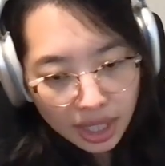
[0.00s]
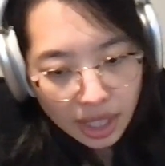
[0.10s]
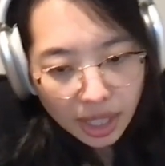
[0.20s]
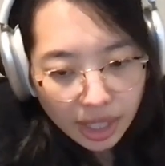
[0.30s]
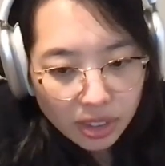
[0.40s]

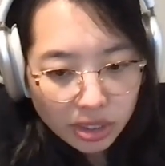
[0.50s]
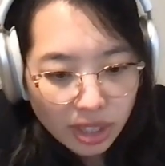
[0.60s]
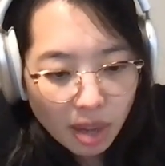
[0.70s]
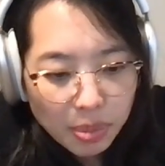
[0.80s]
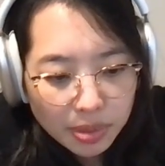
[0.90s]
And on
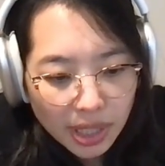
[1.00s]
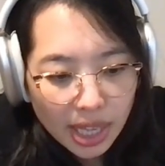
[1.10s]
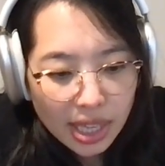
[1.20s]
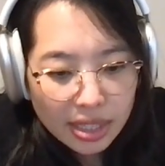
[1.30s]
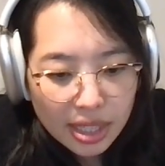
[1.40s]
top of
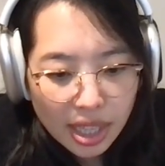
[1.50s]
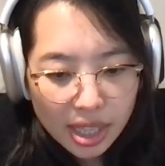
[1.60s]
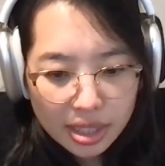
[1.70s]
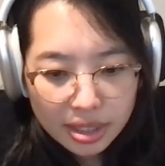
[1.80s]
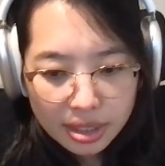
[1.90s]
that,
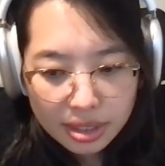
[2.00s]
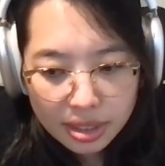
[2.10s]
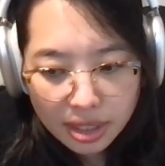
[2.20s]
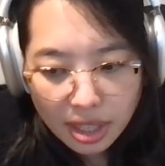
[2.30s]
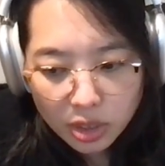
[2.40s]
uh,
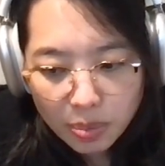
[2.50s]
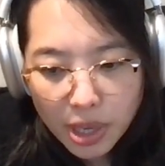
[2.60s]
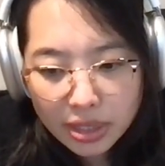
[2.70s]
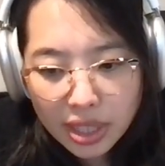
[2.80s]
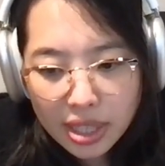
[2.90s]
the other
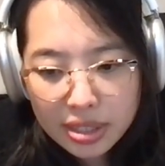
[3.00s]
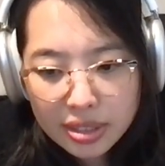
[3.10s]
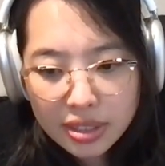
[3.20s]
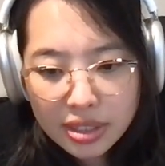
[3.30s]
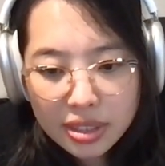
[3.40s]
part that I
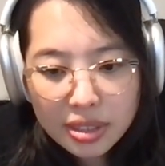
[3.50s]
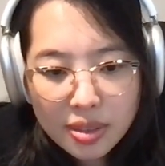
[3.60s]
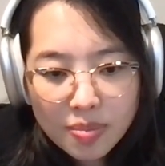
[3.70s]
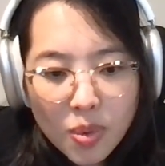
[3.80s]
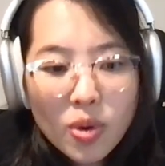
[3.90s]
see
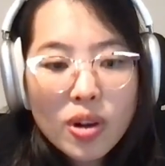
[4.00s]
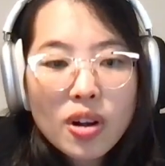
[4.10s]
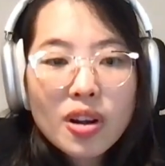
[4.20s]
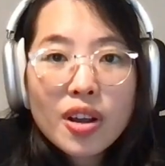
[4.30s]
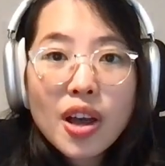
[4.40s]

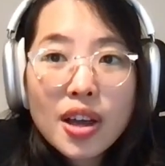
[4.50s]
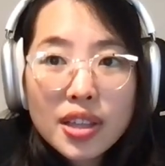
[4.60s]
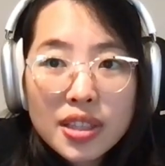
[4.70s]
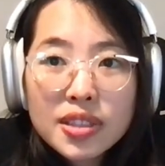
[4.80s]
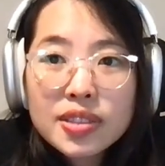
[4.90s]
more uh,
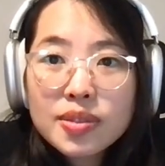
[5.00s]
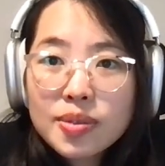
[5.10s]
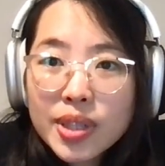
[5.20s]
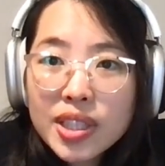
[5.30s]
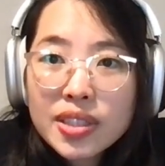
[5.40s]
is
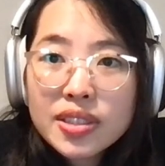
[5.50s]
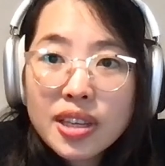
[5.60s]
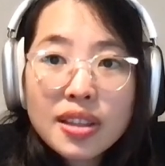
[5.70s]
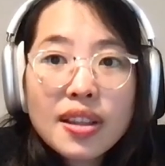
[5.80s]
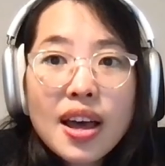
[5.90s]
with
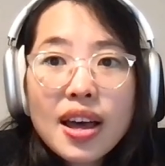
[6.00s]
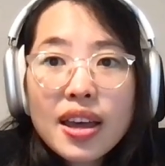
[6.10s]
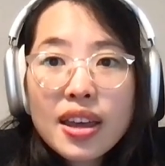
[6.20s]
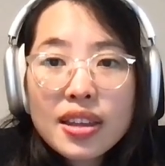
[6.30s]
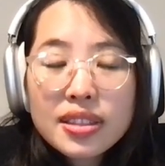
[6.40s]
Gen
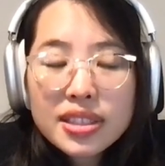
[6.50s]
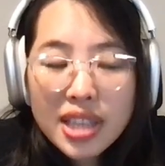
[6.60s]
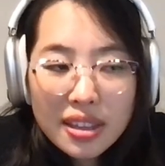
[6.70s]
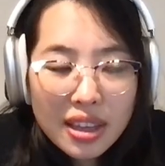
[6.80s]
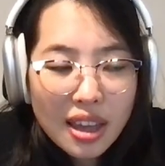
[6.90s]
AI,
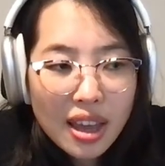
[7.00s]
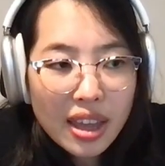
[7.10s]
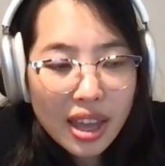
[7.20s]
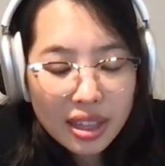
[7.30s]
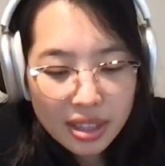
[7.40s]
Gen AI,
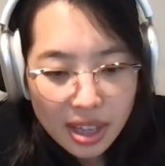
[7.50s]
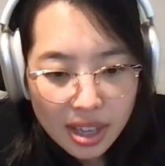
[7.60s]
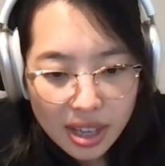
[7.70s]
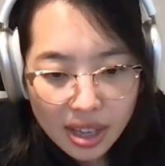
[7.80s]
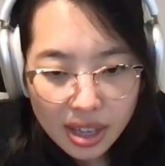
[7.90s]
and
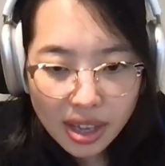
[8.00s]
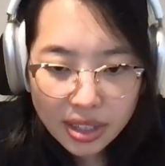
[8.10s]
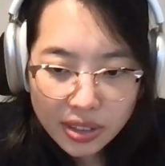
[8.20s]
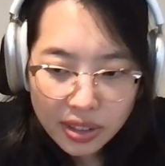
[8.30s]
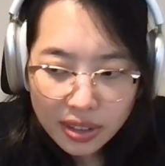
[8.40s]

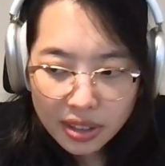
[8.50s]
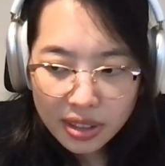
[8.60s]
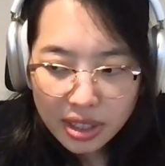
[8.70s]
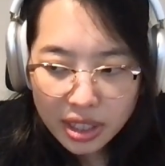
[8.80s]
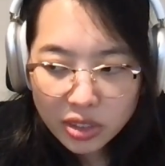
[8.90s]
other
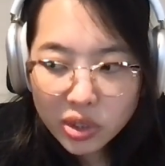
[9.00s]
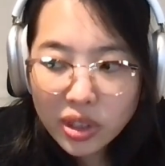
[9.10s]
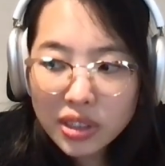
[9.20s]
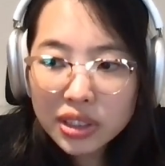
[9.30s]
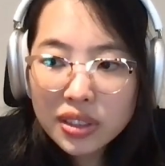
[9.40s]

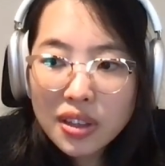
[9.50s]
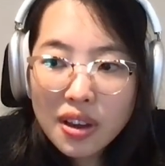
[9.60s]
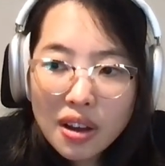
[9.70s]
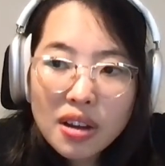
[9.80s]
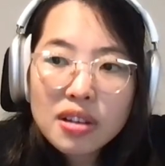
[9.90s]
introduction
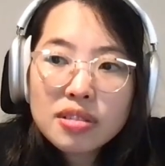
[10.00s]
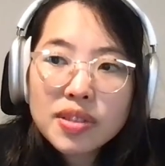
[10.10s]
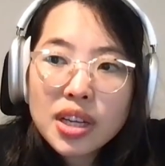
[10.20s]
of